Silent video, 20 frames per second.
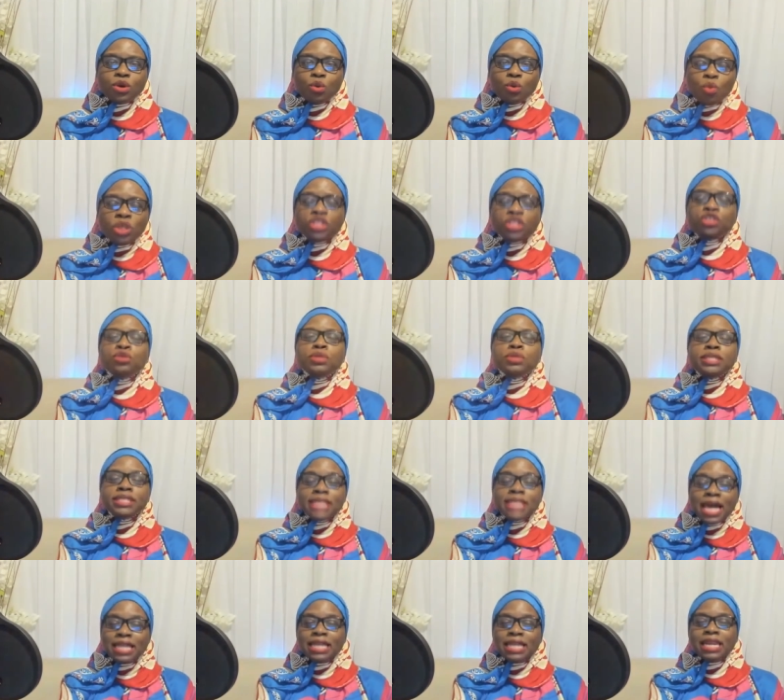What you
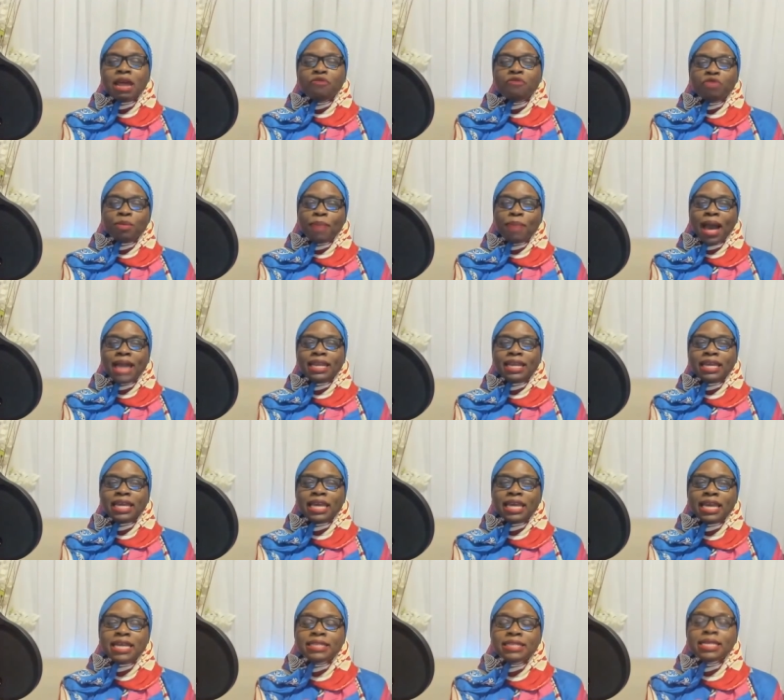telling everybody
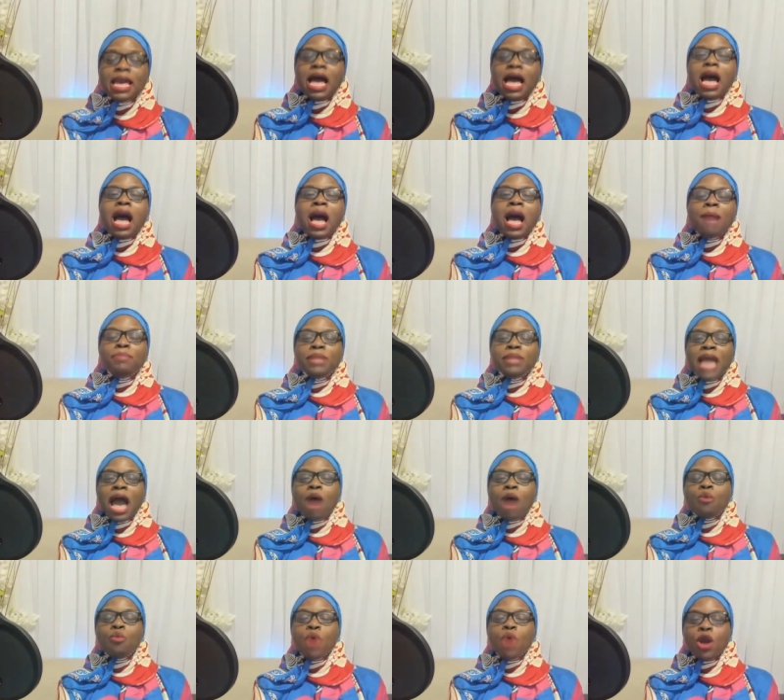is, I'm
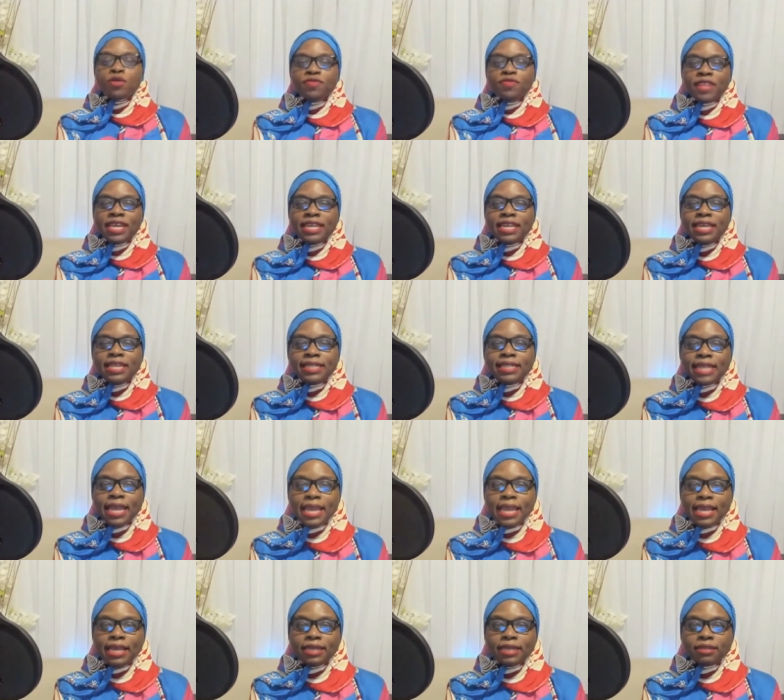not worth
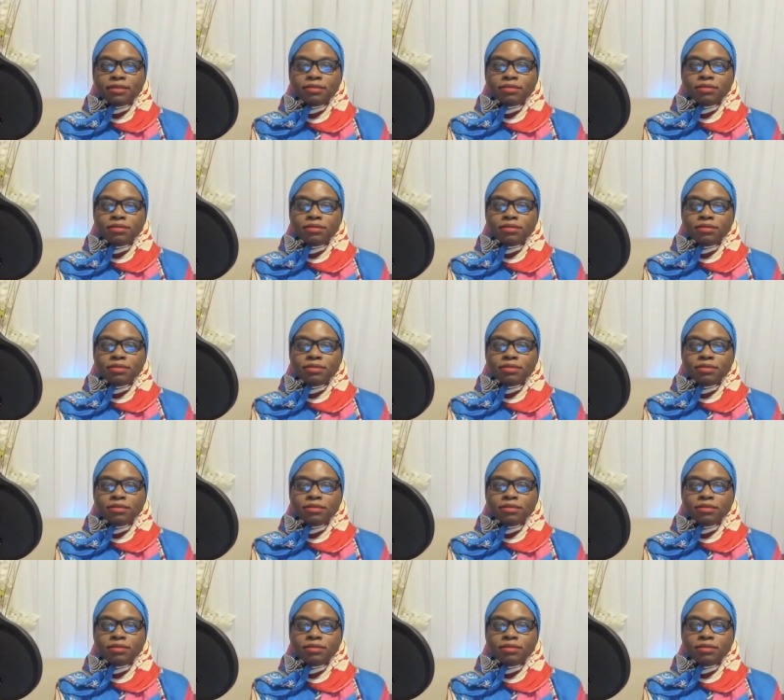anything.